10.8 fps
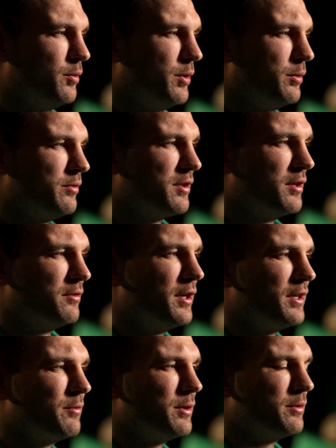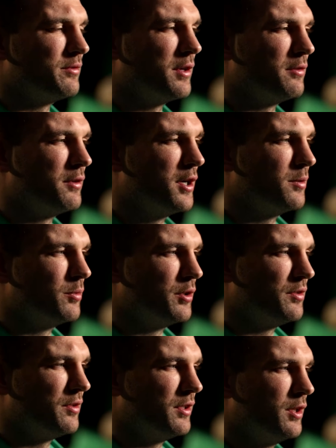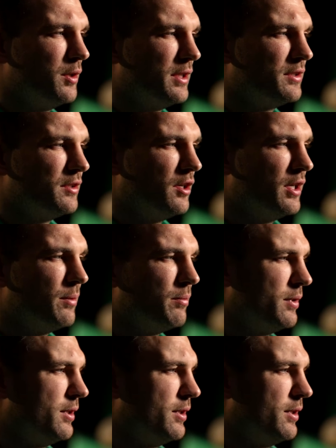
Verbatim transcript: where we've gone right and where we've gone wrong. But you know, at the time,